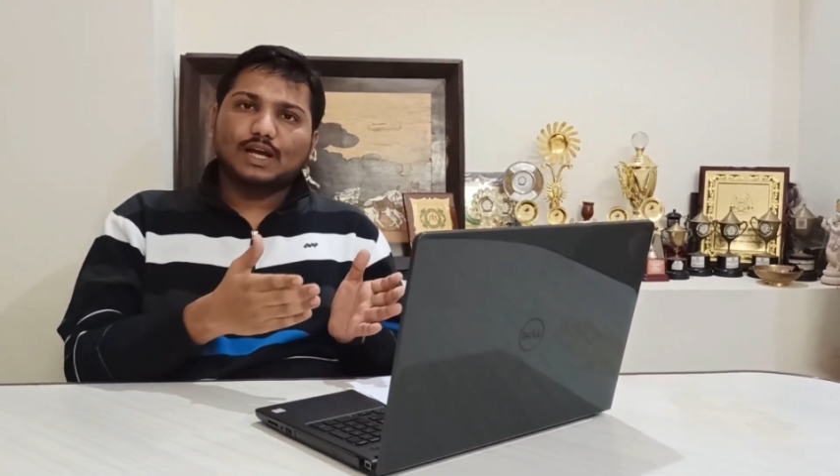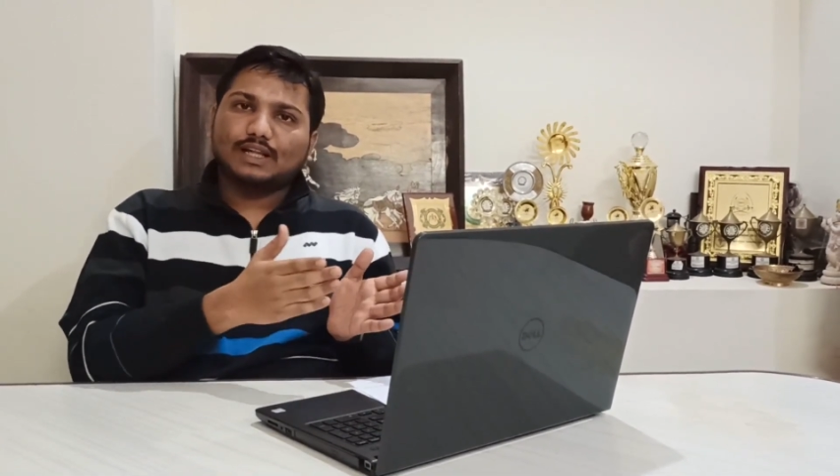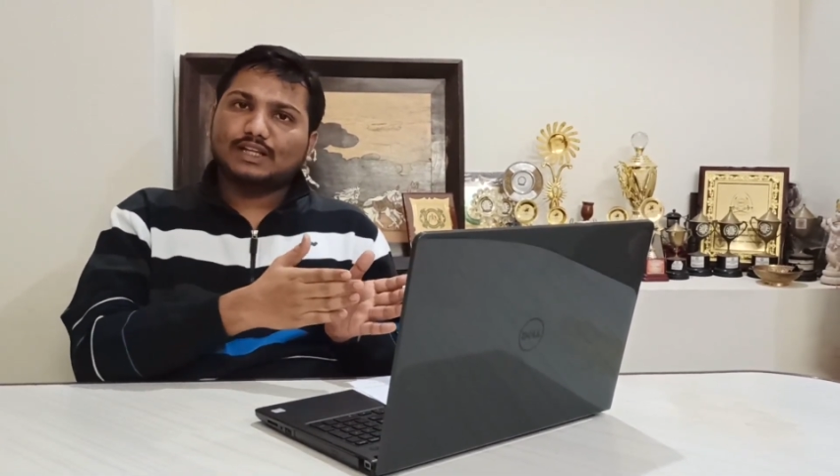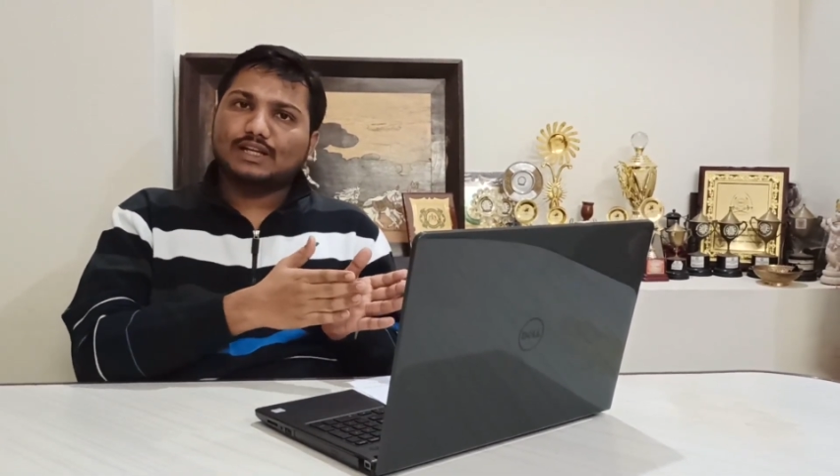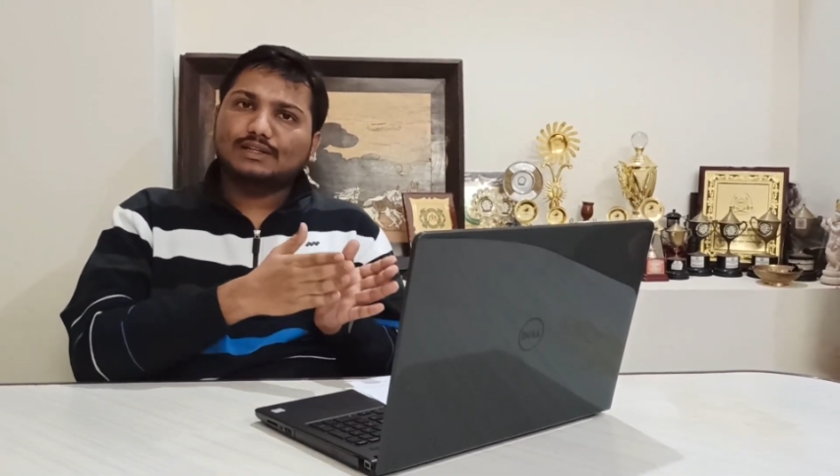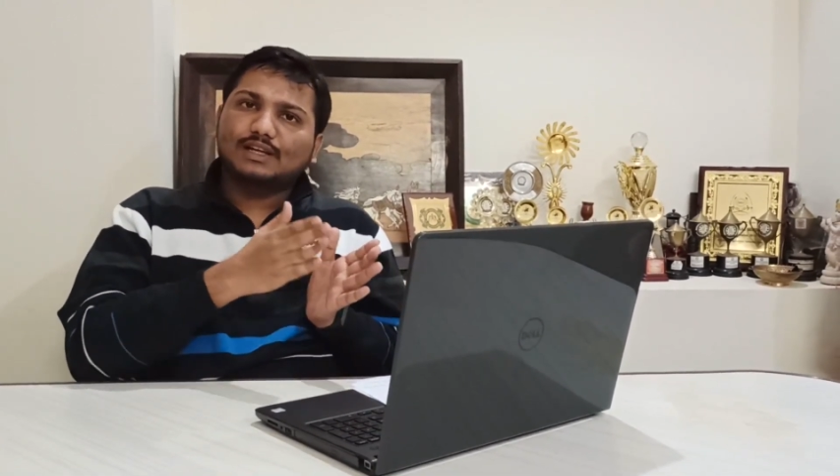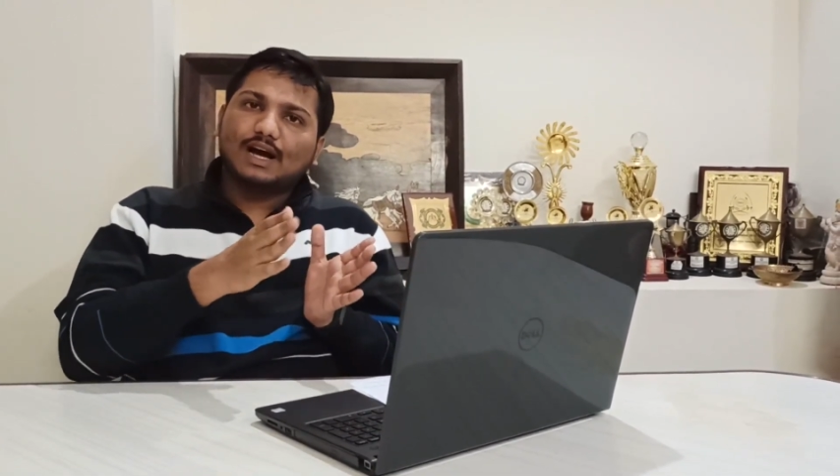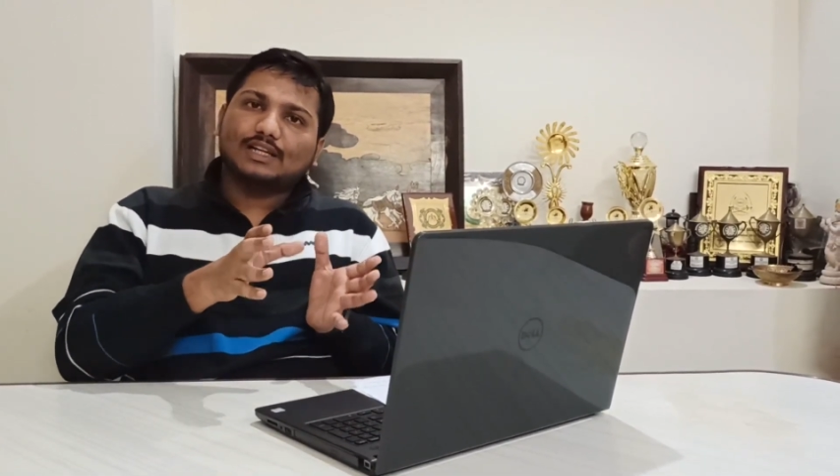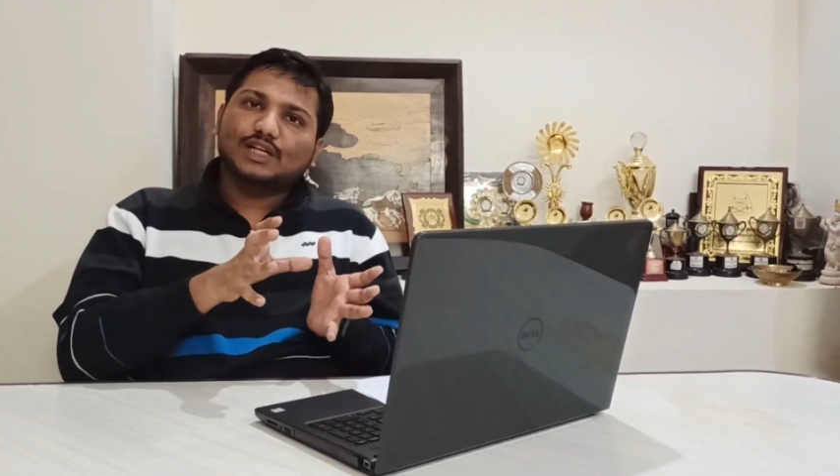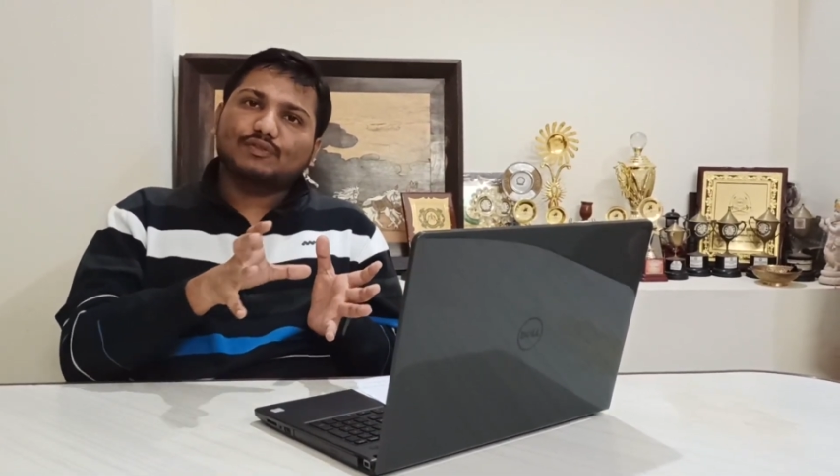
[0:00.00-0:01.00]
And then the
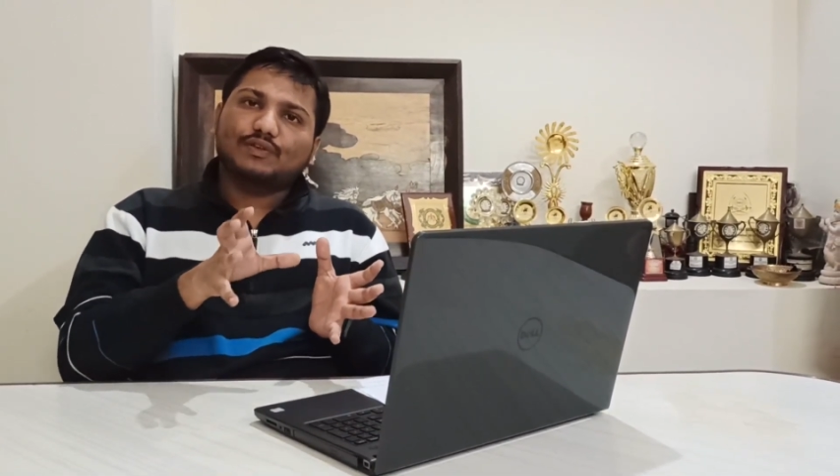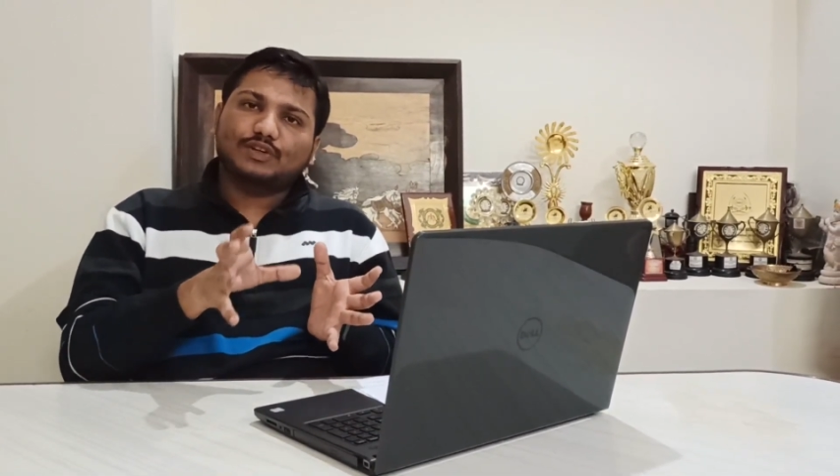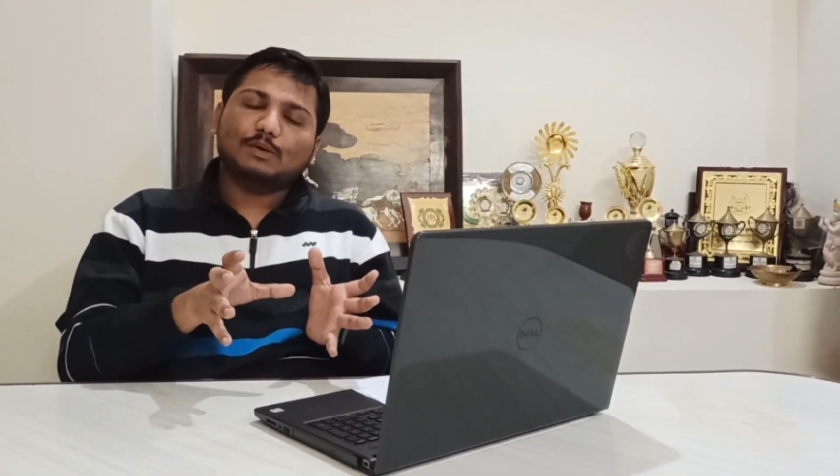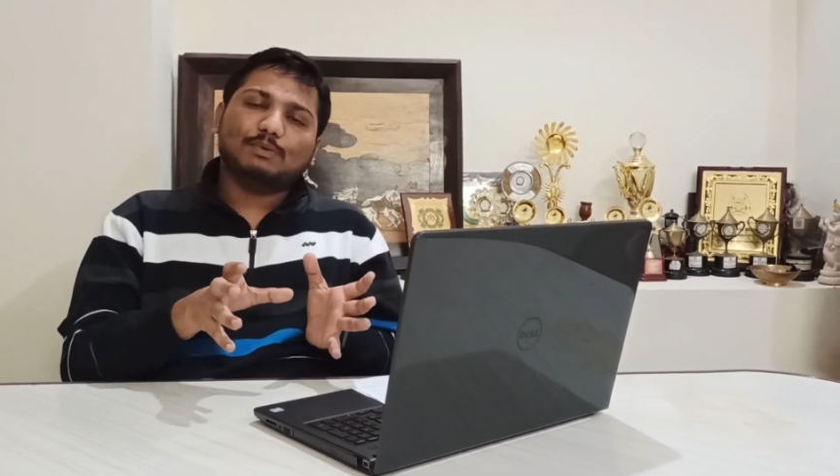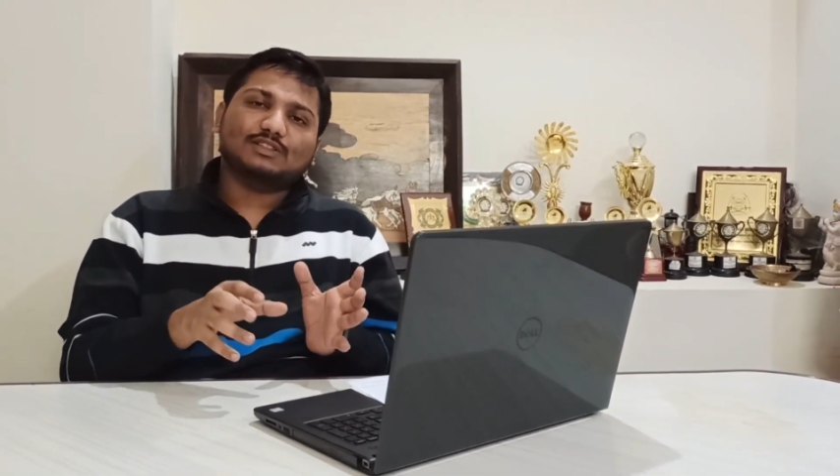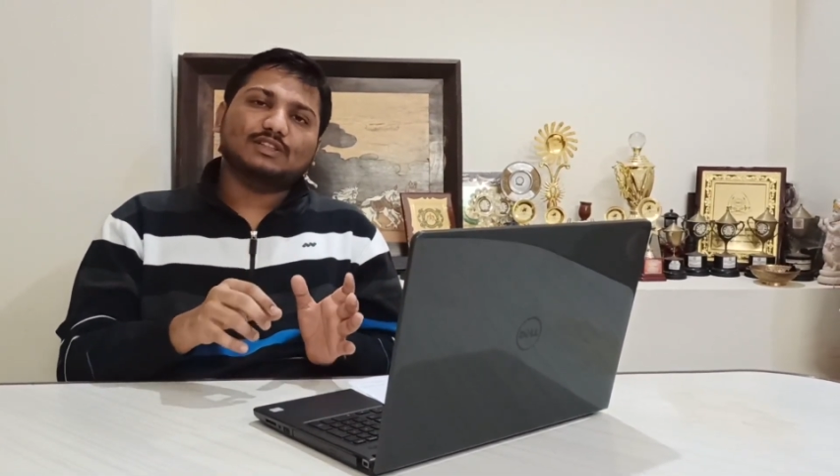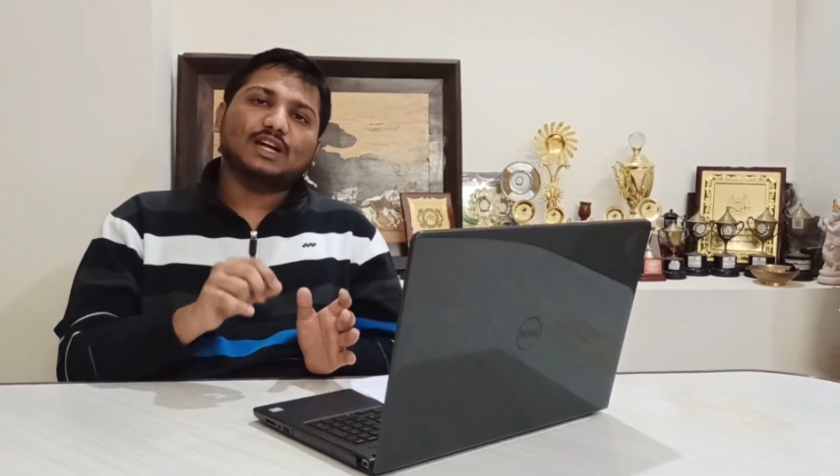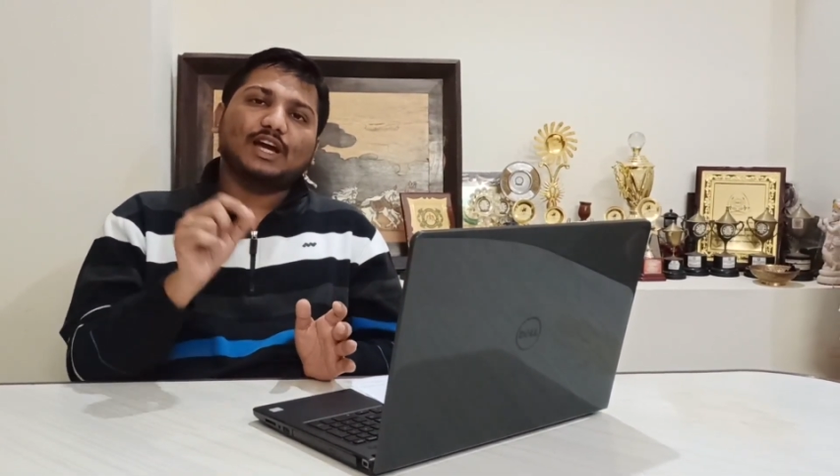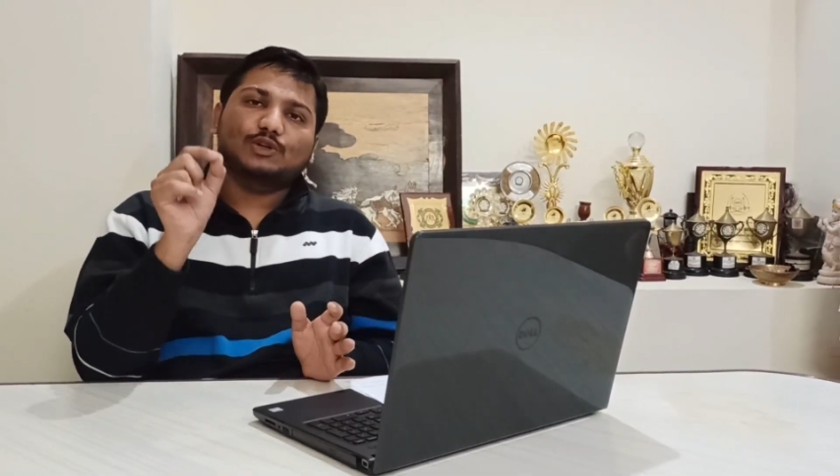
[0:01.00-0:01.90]
other 50%,